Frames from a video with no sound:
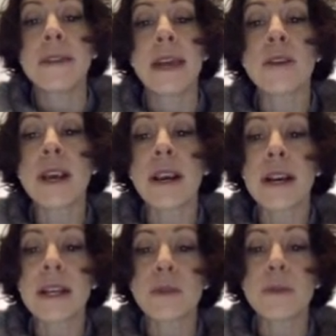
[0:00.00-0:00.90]
The other
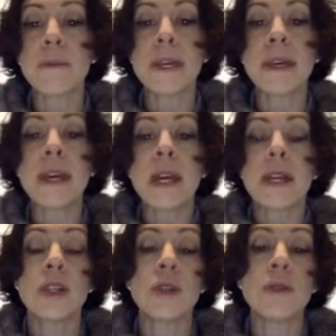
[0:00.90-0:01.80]
areas would be
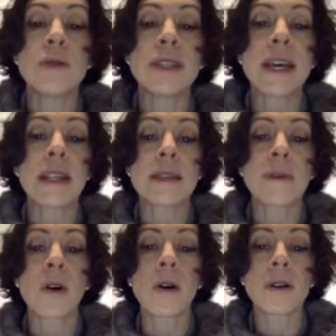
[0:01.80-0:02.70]
to set
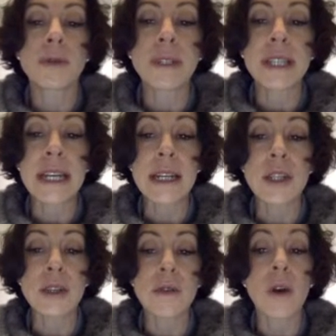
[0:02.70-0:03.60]
some goals related
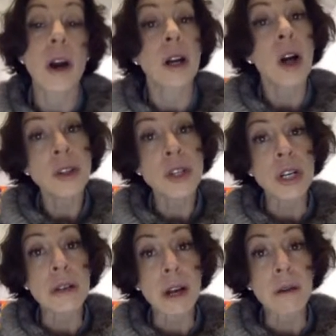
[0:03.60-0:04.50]
to our
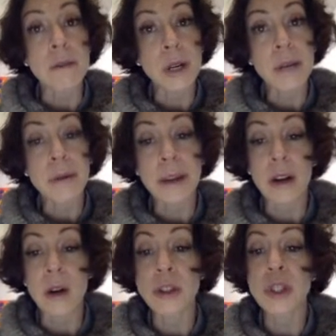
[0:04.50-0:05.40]
culture, our remarkable
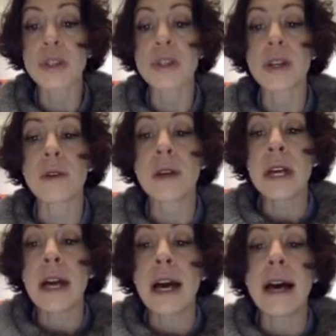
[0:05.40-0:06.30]
care culture. So
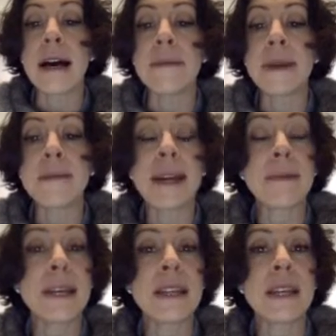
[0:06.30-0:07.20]
it
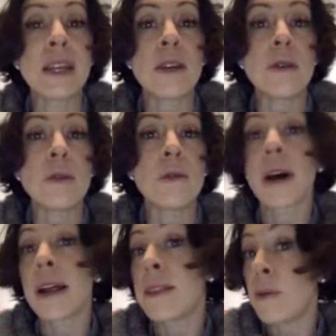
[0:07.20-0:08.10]
might be that
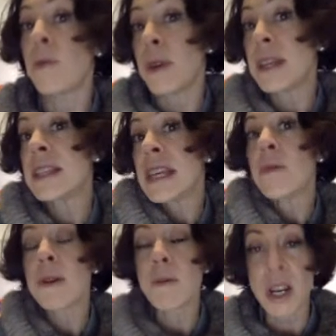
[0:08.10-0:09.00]

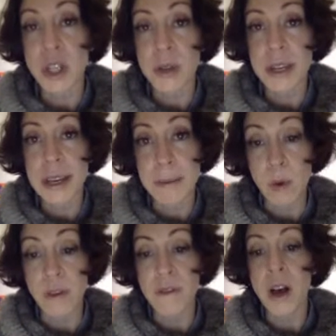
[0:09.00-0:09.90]
we want you to get
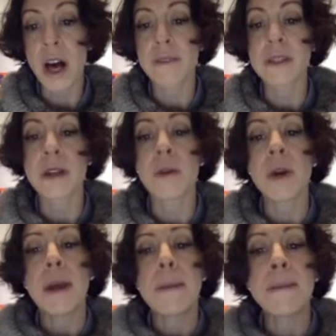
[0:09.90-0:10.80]
more involved. So
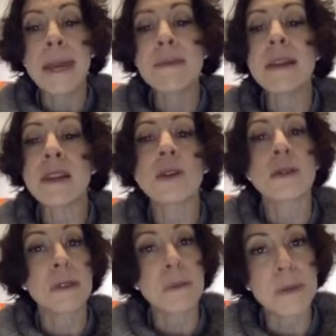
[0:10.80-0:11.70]
maybe there's
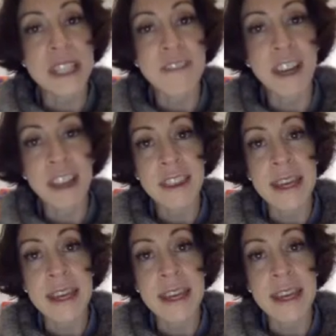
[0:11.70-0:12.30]
some specific